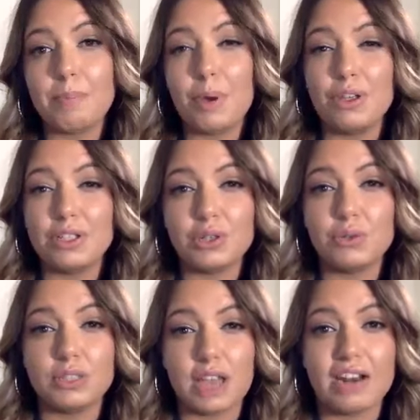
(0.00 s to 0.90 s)

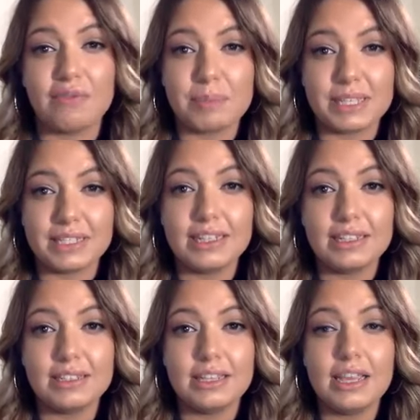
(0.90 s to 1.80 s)
personal side of
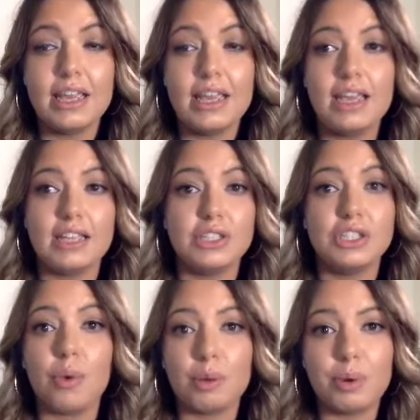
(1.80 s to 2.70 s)
business is
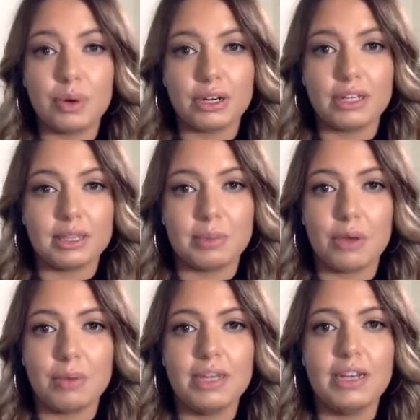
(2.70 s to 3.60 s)
so important at the
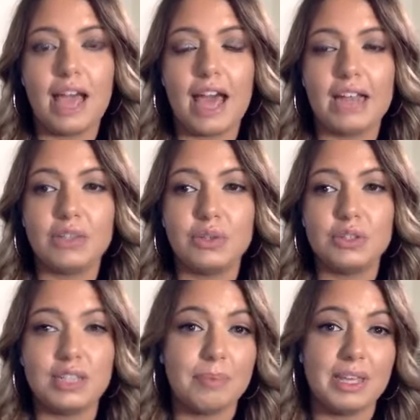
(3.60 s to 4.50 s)
moment, and it's
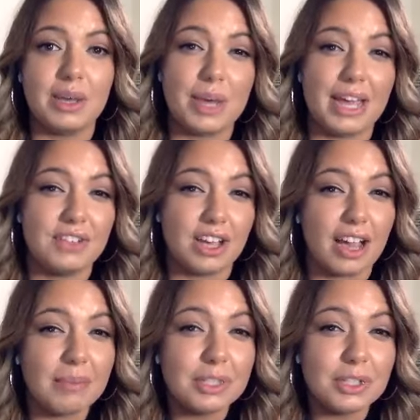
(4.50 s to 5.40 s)
also something that we have
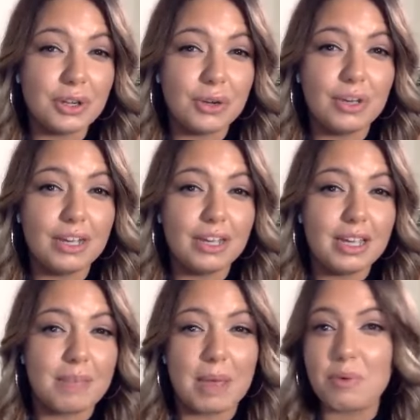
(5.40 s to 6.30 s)
time to do.
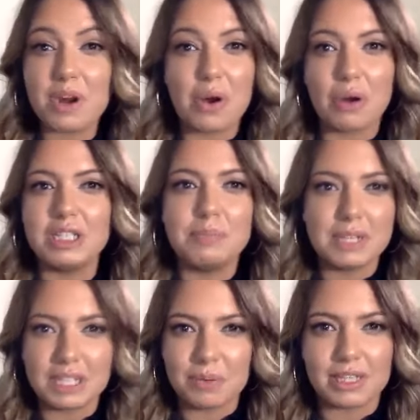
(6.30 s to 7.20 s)
Maybe we're not as
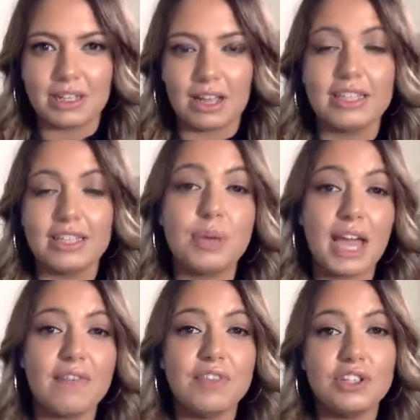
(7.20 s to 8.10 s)
busy with clients. We
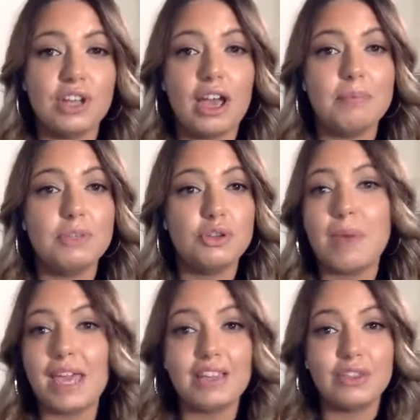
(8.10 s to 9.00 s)
have the time
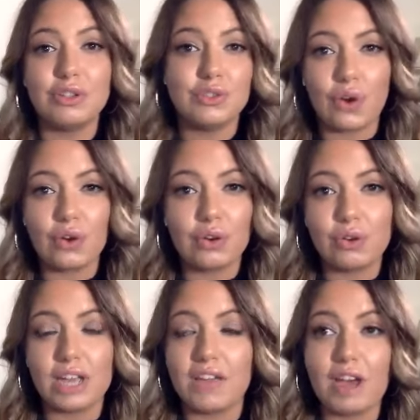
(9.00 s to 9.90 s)
to make those phone
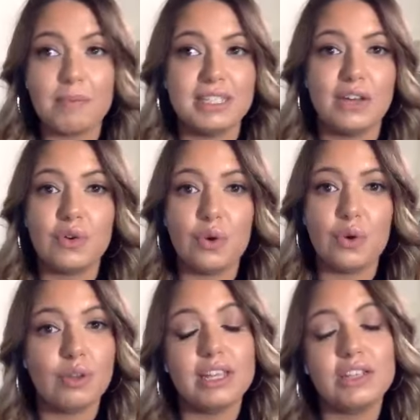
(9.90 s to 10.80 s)
calls. I find myself
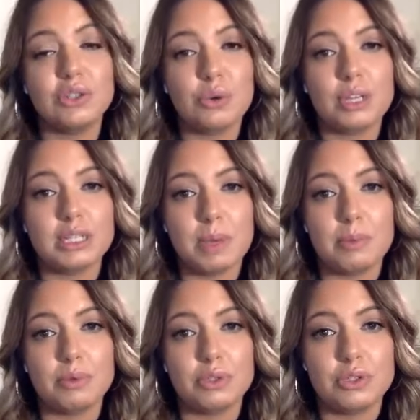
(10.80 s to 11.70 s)
calling and talking to
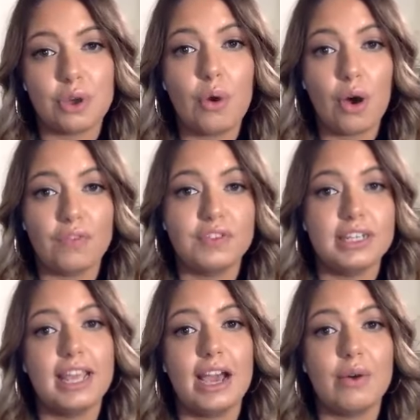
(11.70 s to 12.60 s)
people so
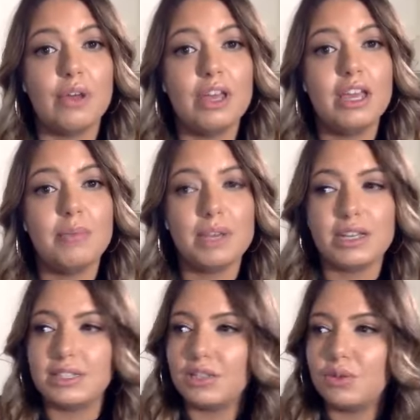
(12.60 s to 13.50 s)
often now
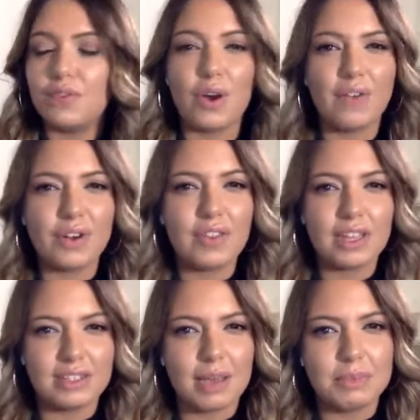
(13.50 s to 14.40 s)
because I sort of go, I've got
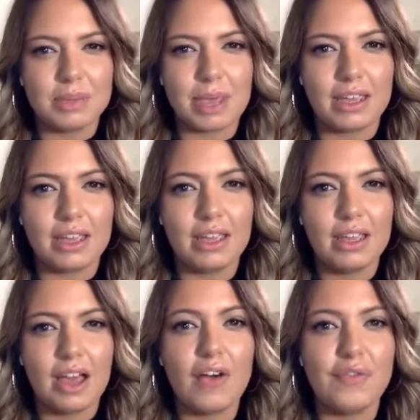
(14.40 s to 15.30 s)
that time to make
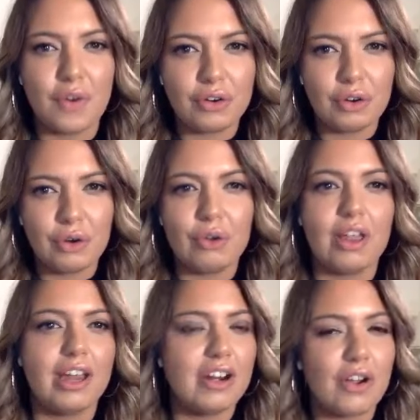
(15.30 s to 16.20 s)
a phone
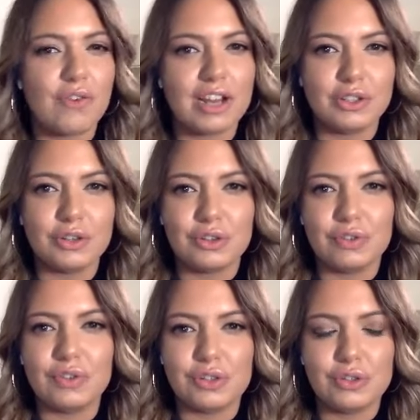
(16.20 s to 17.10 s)
call. And I know, Rachael,
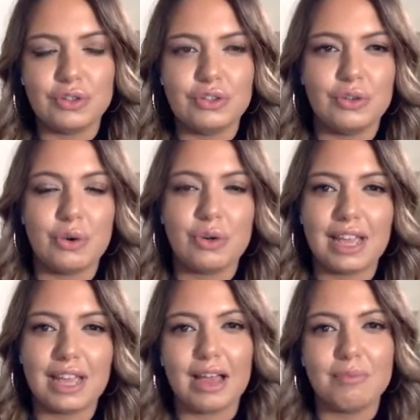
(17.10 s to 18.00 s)
you
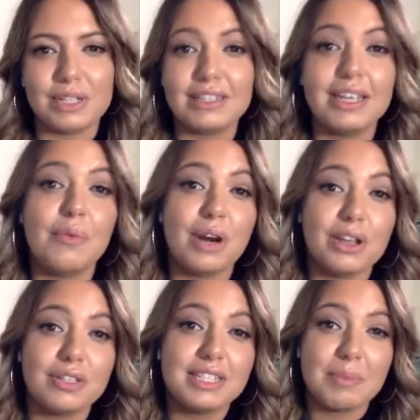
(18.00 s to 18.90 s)
talked recently at one
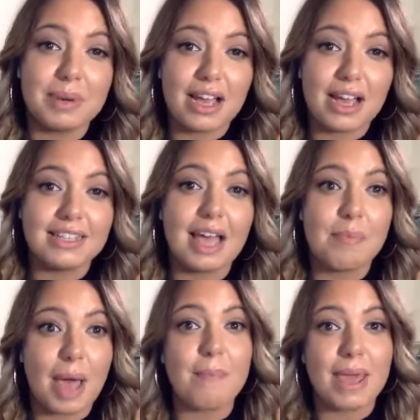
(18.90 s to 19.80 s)
of your seminars
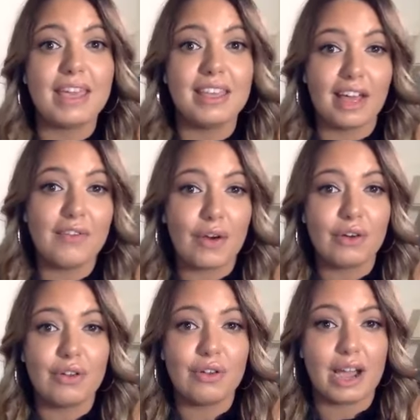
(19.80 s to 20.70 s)
about making that
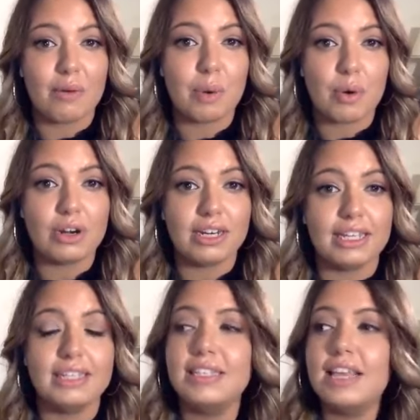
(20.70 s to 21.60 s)
phone call and how important it
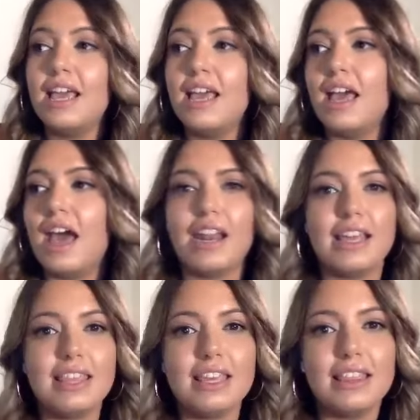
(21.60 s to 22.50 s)
is. And
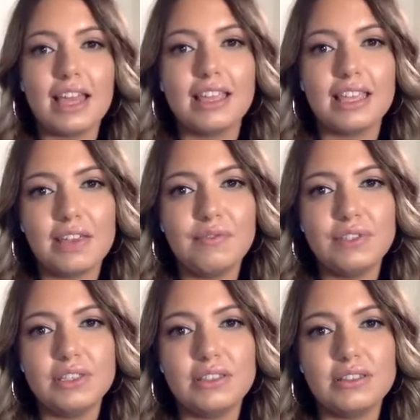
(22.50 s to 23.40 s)
I think that
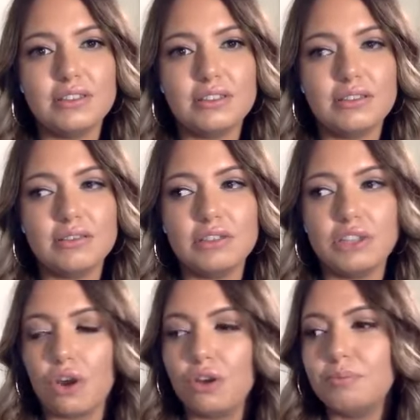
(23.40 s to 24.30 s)
gives,
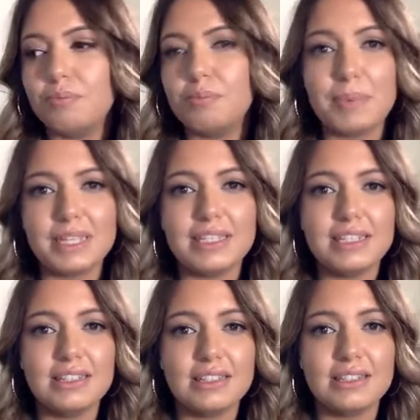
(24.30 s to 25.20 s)
you know,
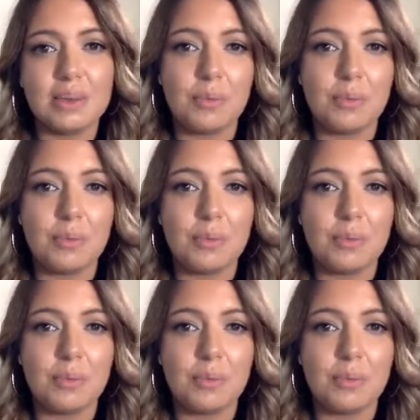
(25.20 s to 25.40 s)
businesses